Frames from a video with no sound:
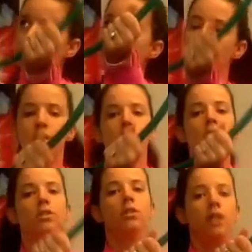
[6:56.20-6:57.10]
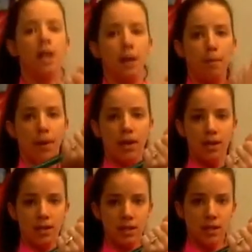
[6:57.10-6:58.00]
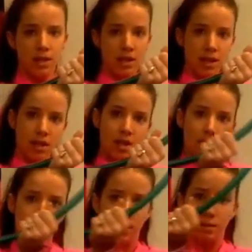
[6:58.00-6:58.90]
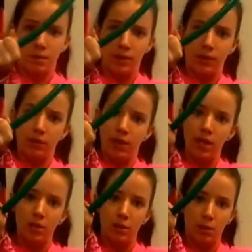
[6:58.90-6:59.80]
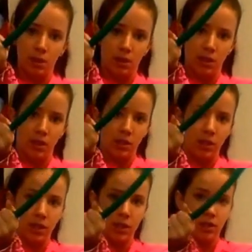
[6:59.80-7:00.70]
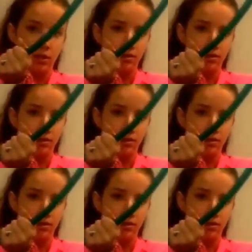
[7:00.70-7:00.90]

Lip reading: with the circle up. And then with your right hoop, you're gonna turn your